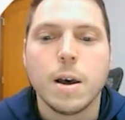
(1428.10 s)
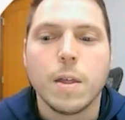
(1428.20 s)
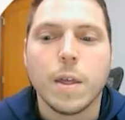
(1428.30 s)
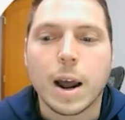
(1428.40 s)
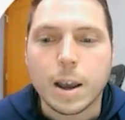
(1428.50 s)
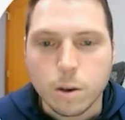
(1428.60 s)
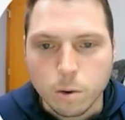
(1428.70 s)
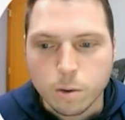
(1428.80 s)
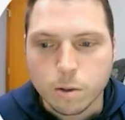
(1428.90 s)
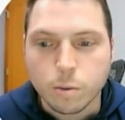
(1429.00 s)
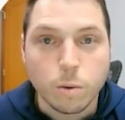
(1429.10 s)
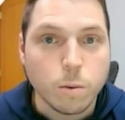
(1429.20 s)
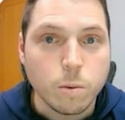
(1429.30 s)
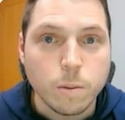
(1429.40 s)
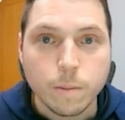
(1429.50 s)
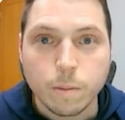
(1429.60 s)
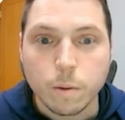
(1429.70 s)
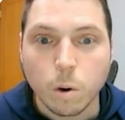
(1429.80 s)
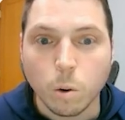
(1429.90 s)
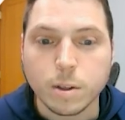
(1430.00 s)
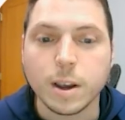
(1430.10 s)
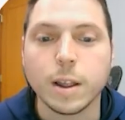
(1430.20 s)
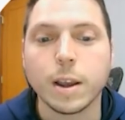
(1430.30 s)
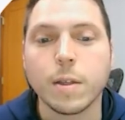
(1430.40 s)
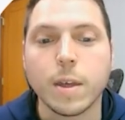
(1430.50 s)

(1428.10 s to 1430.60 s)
that I use through wholesaling